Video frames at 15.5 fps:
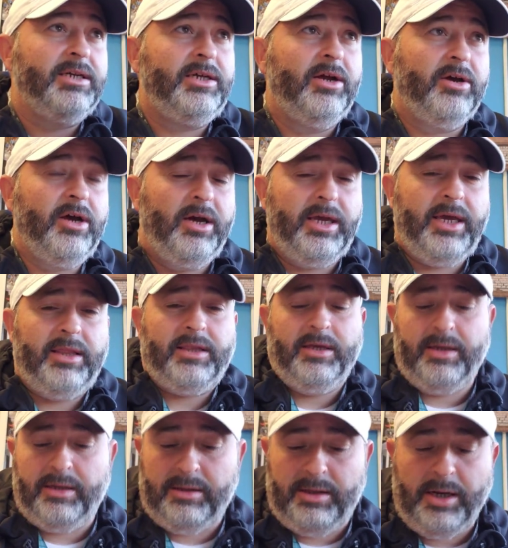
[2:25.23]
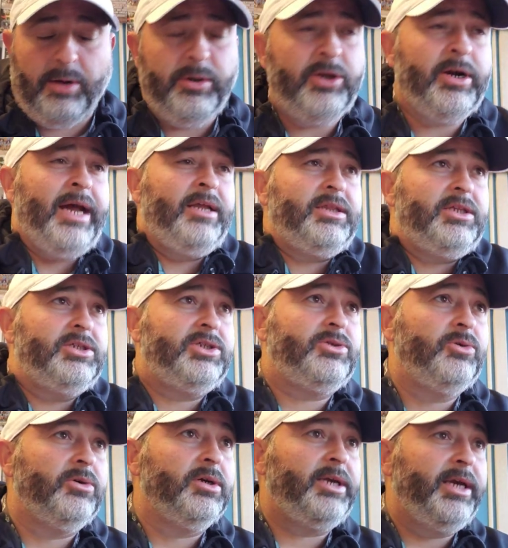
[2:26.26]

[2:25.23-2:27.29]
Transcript: get when you're out at the store,